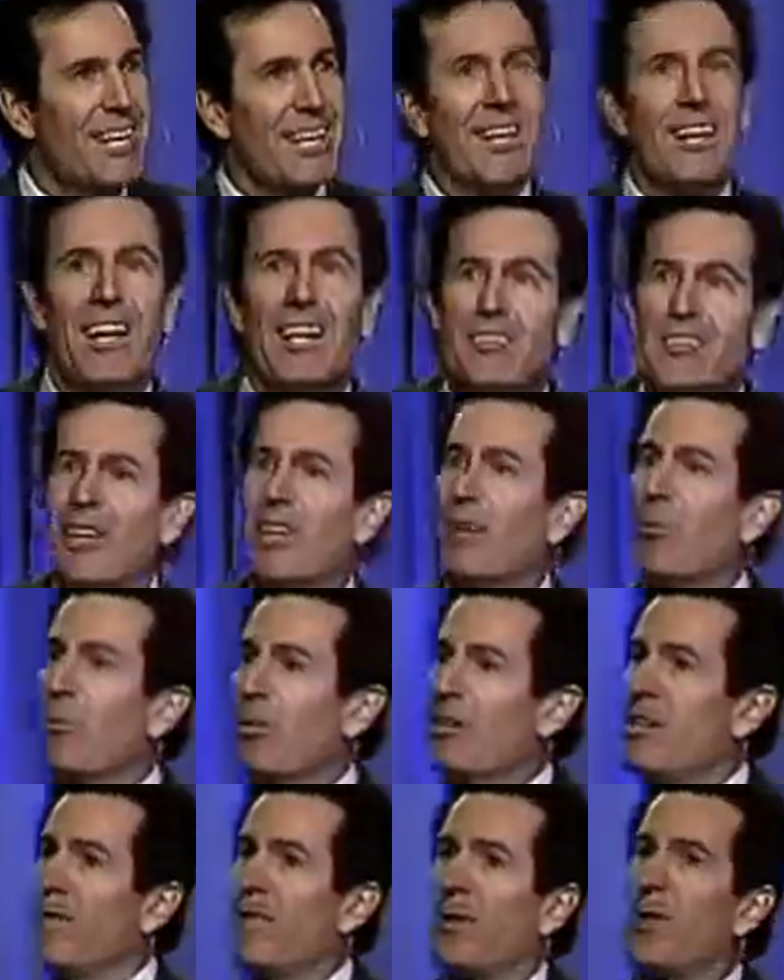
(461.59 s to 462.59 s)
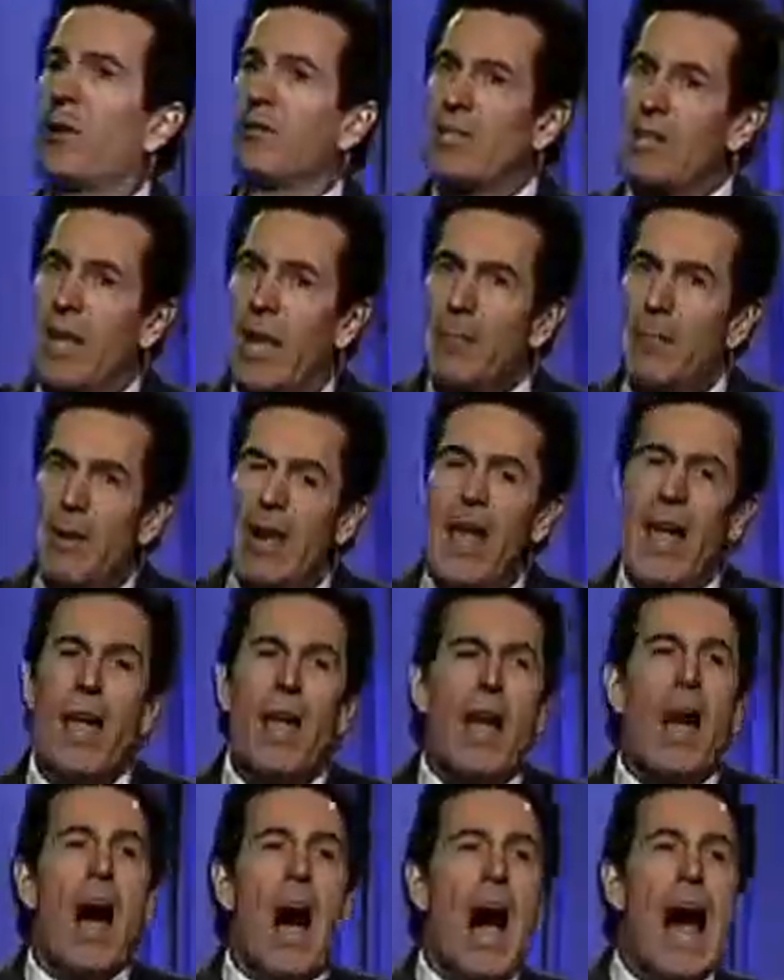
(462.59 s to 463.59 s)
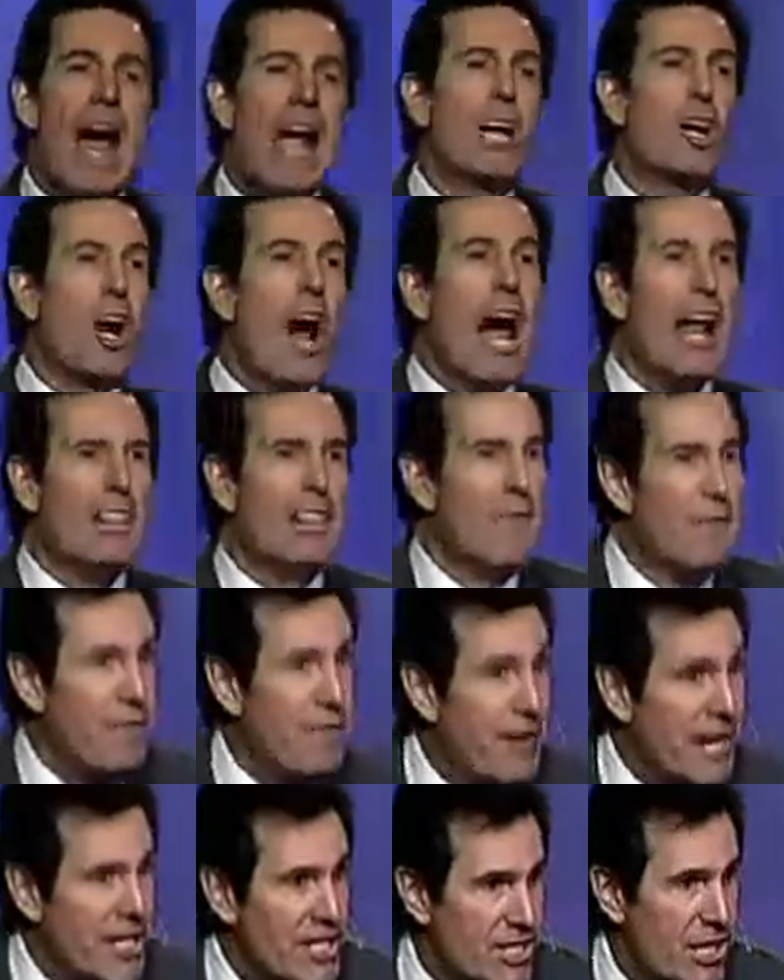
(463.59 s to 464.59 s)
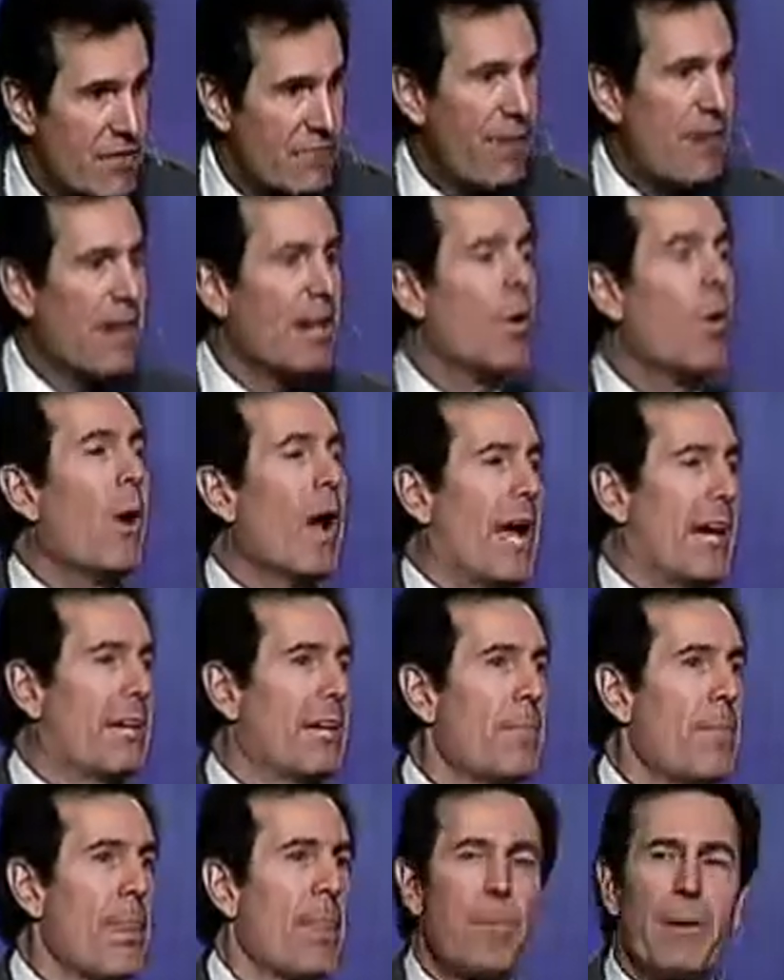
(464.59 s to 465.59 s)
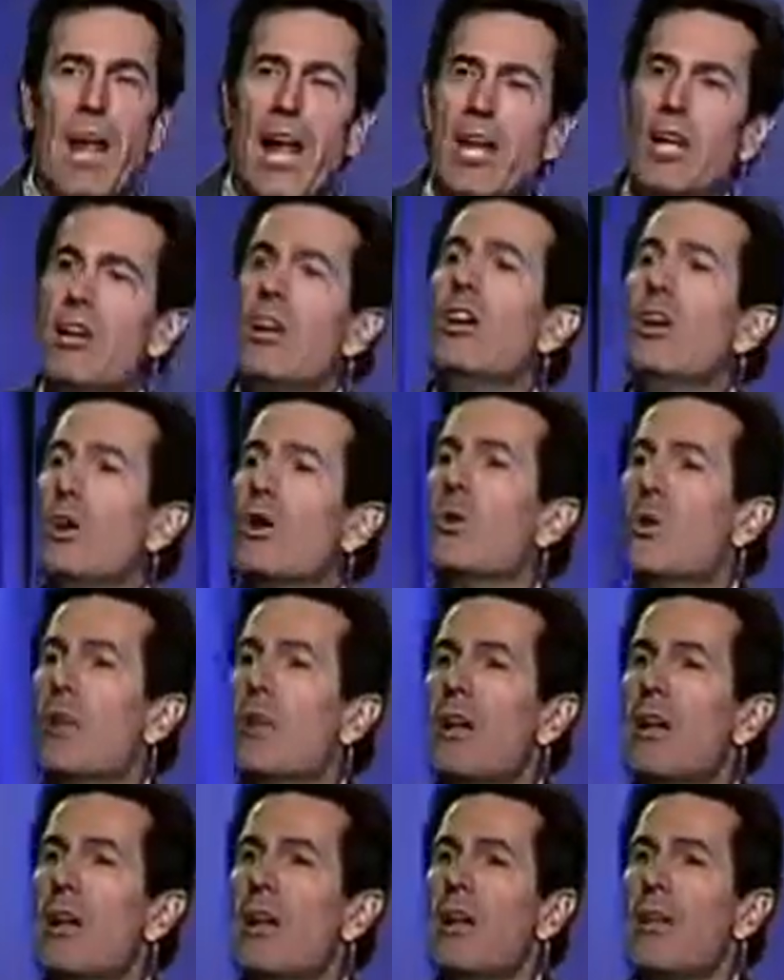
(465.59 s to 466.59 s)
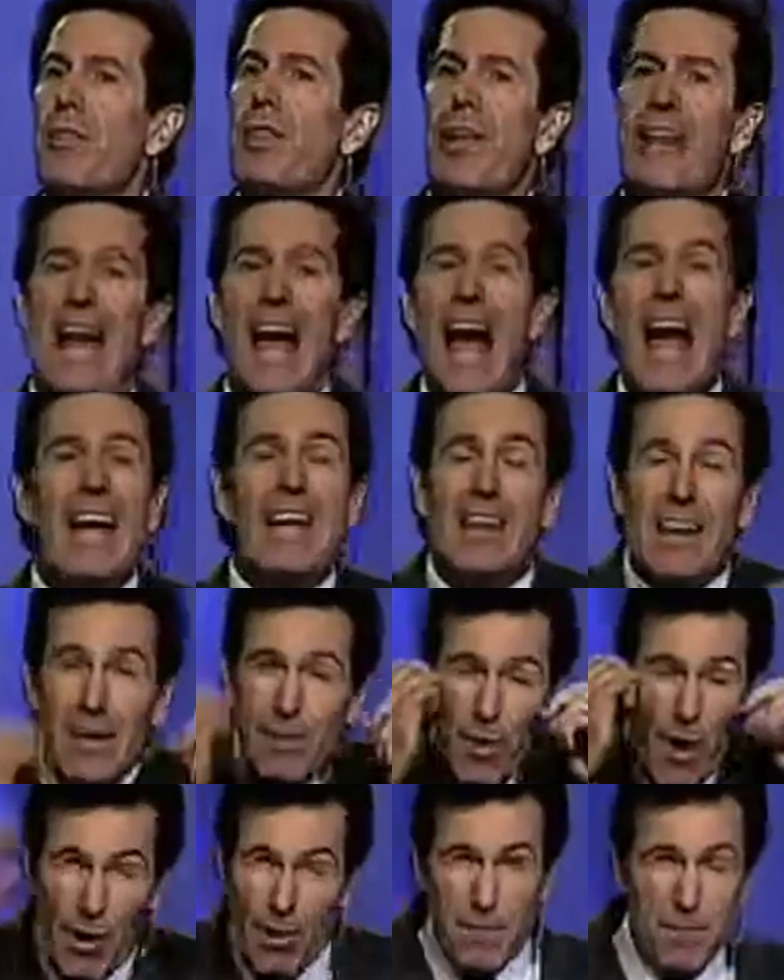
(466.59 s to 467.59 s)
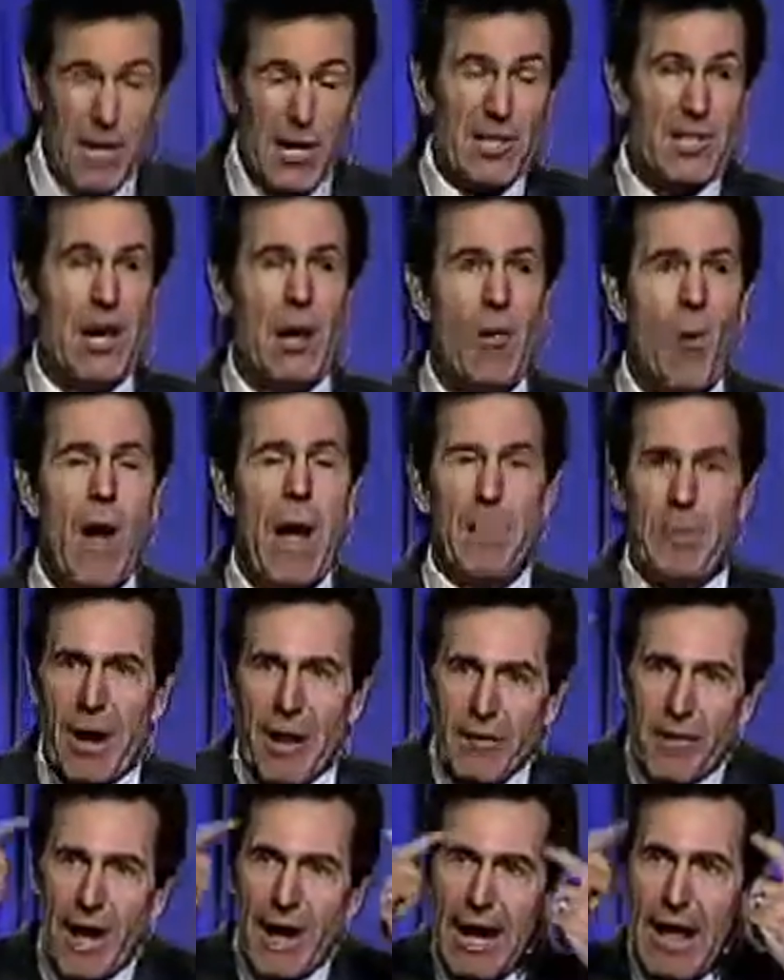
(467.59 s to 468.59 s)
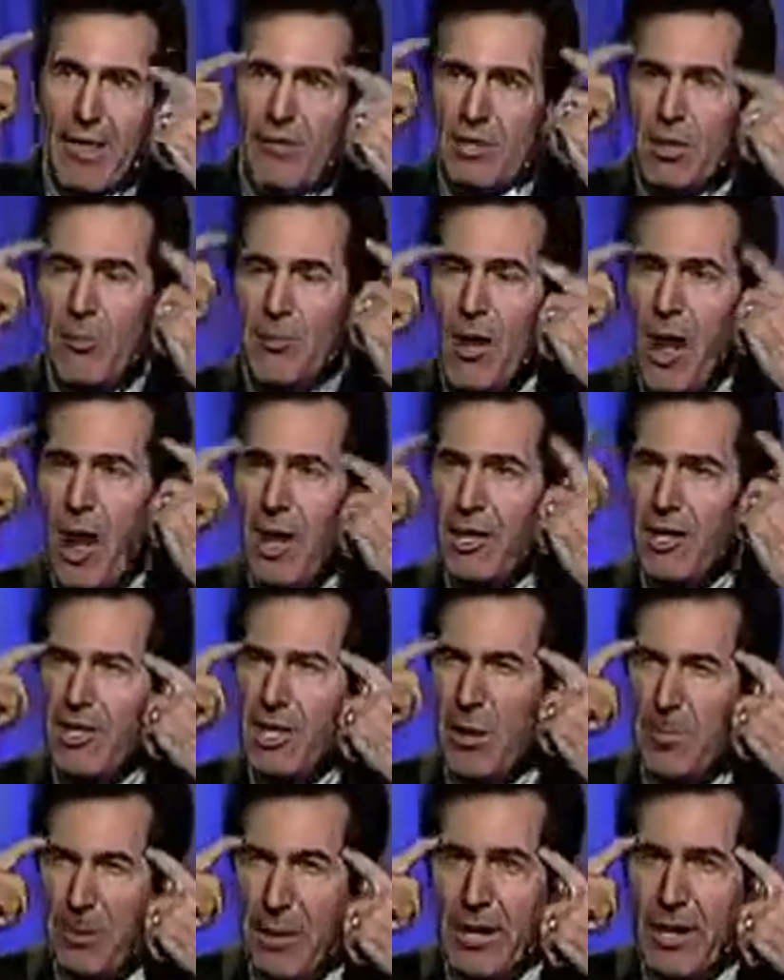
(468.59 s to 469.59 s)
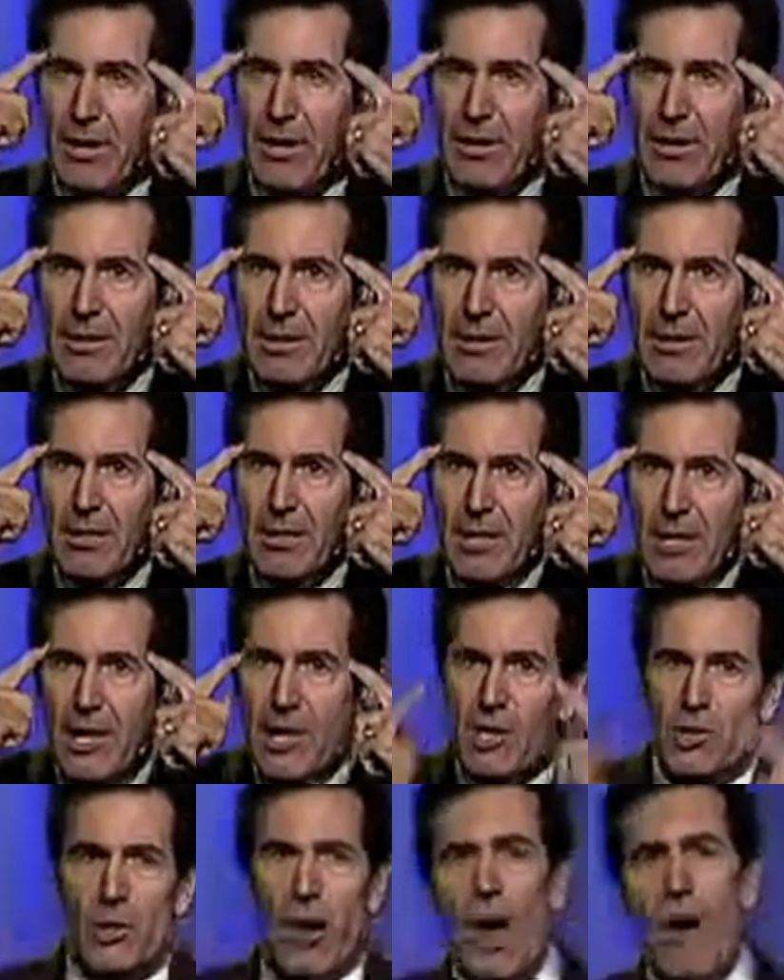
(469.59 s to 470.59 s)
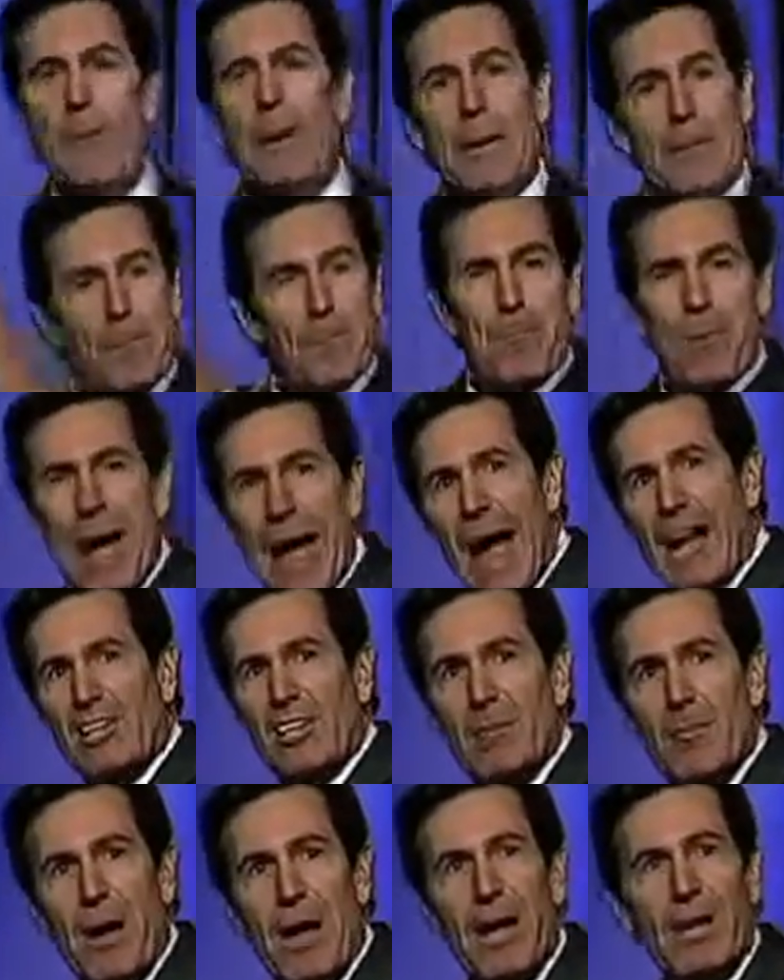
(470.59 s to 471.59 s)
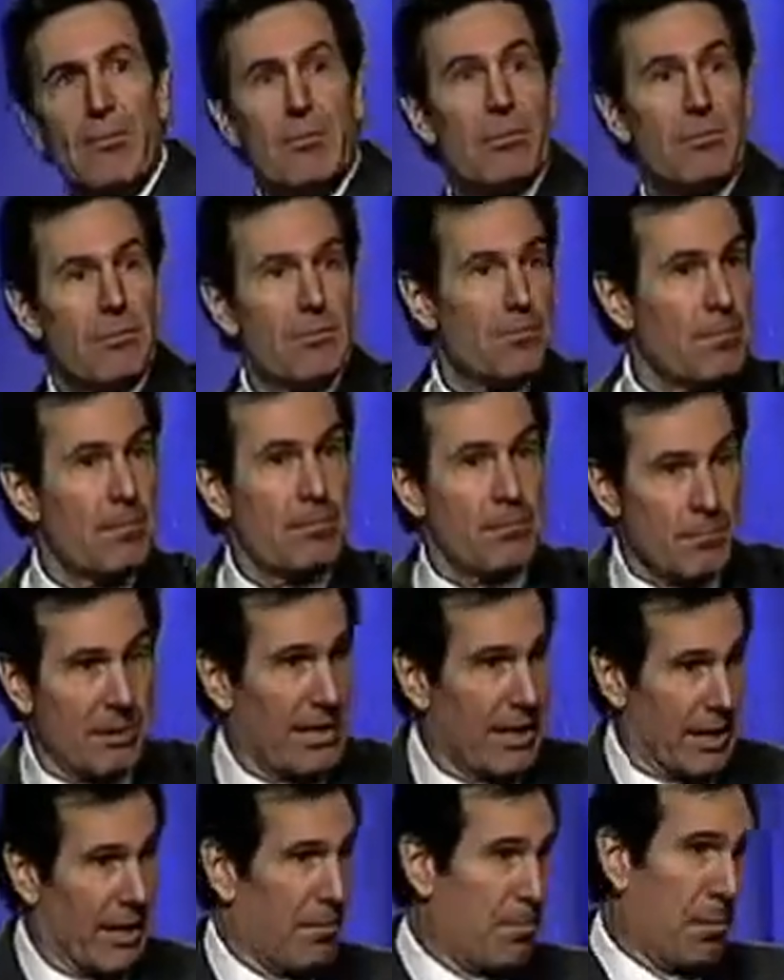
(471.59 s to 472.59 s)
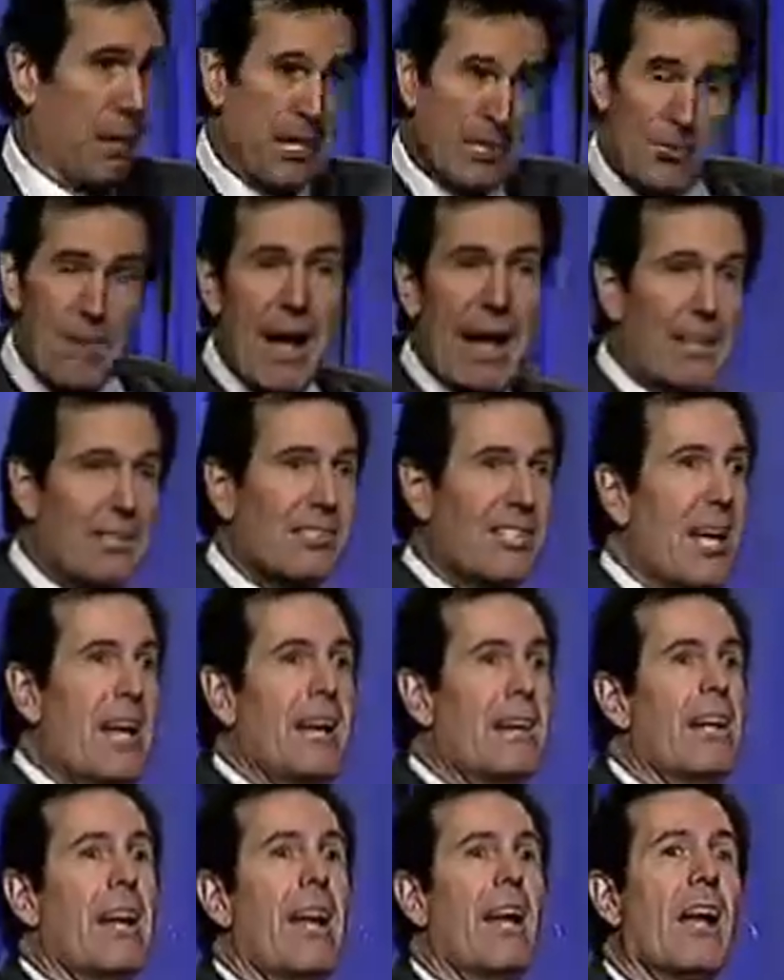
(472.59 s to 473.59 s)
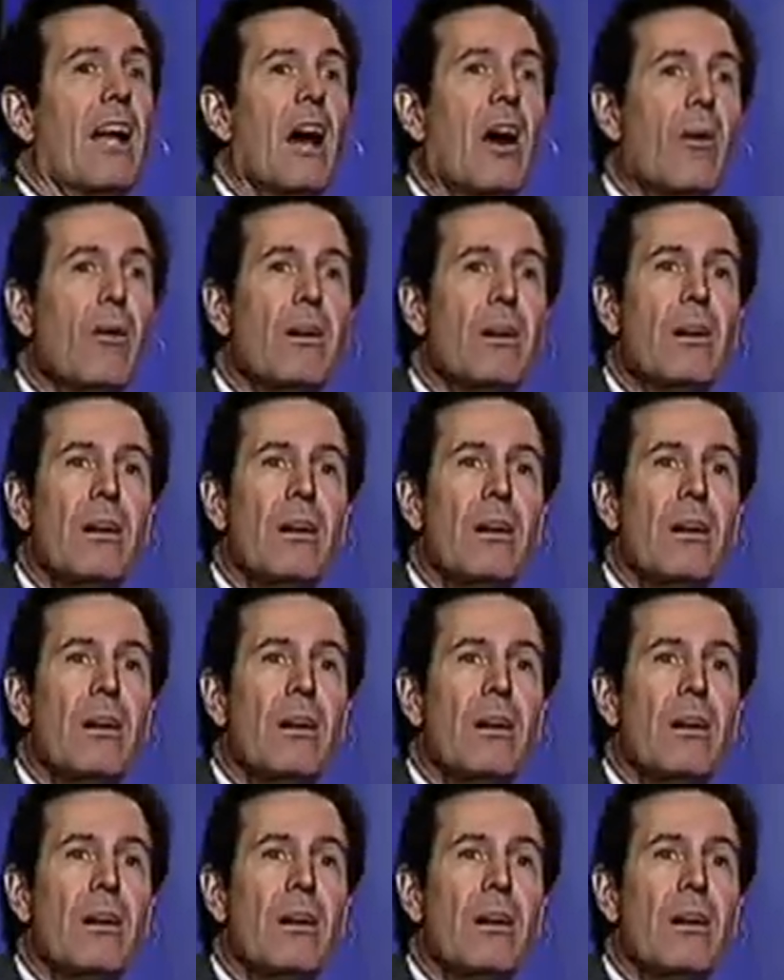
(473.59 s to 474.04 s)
It's a little more difficult today, but I caught the vision very quick. But I knew that I could have all the vision I want, but I've got to have some knowledge up here. So I went back to my little place back in San Diego